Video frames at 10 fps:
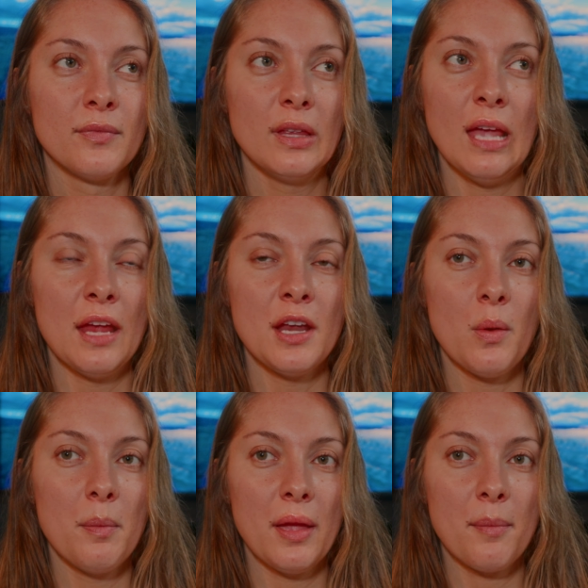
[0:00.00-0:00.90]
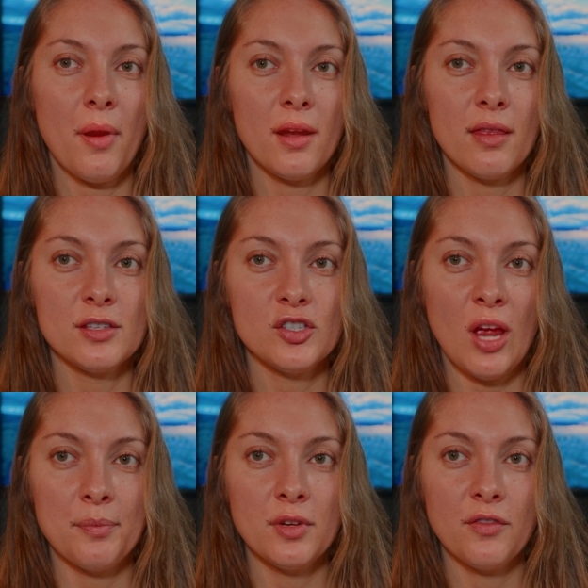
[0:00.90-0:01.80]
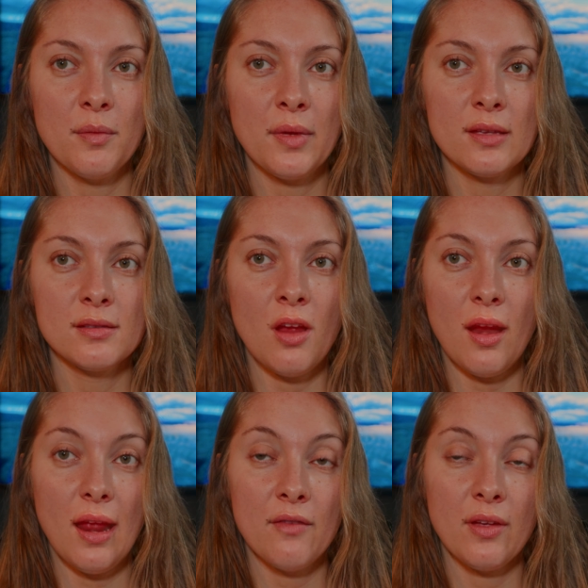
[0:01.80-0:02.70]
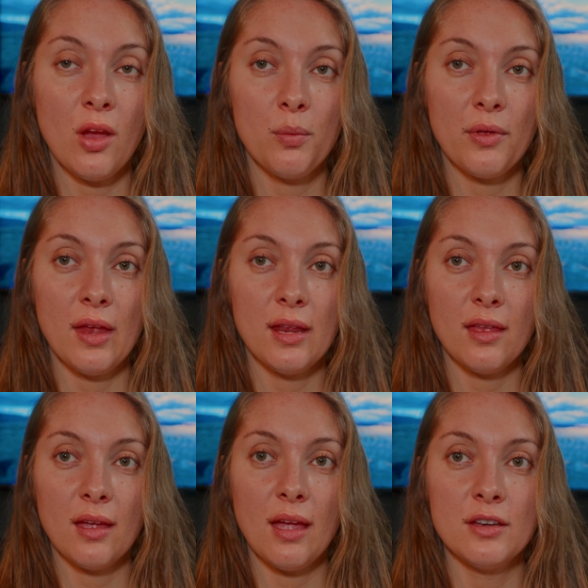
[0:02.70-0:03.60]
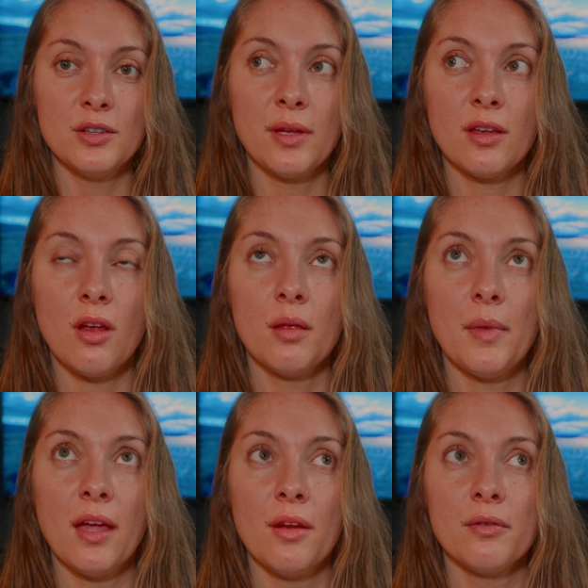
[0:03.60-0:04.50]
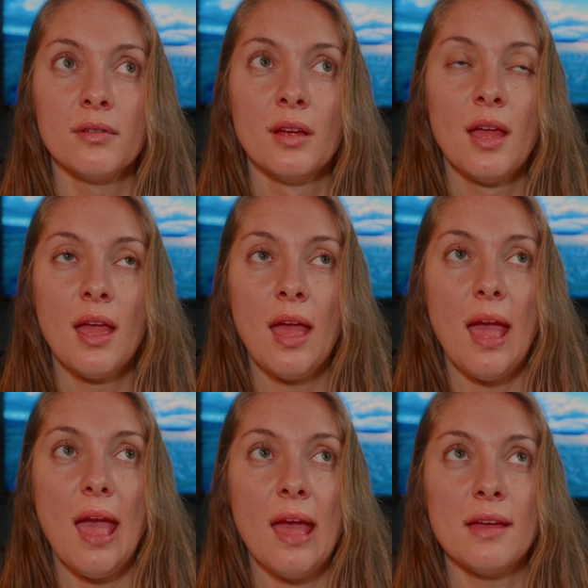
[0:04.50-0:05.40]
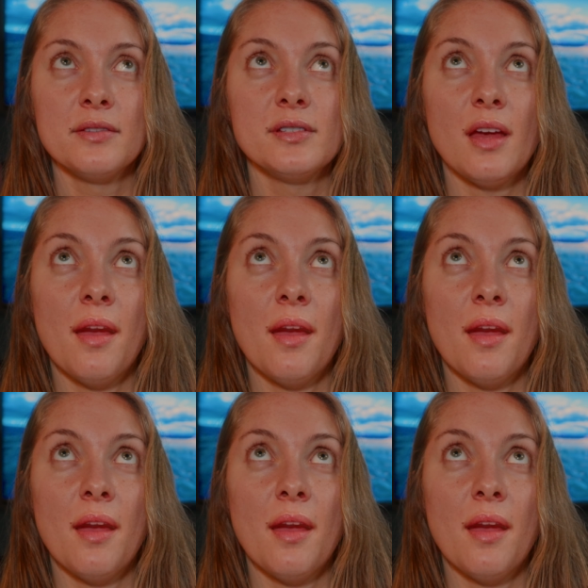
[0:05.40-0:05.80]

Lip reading: yeah, no, a big part of this chapter for me is not having help with anything and doing it all on my own. And